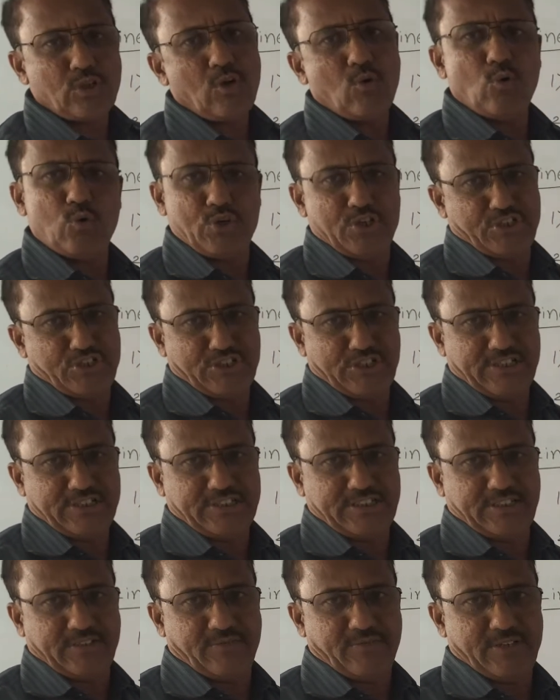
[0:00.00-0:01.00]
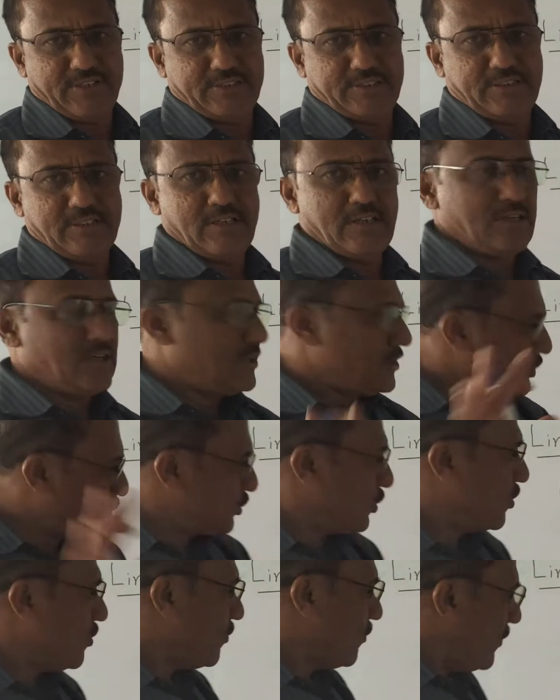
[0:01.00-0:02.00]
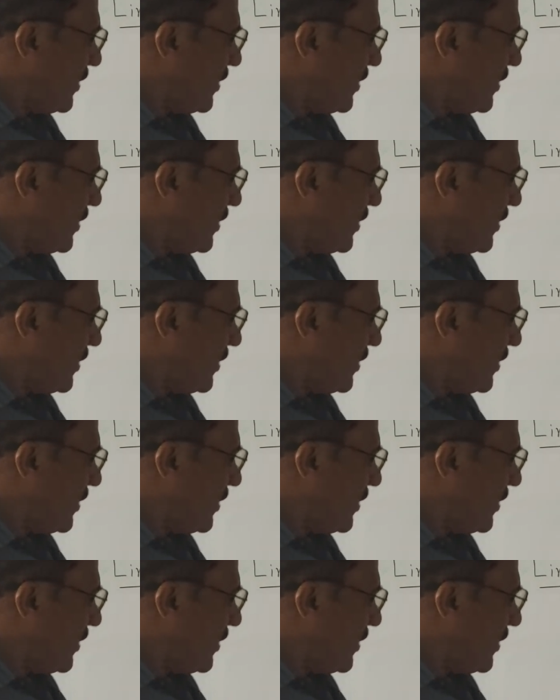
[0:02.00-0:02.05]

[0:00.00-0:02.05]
the original sequence. So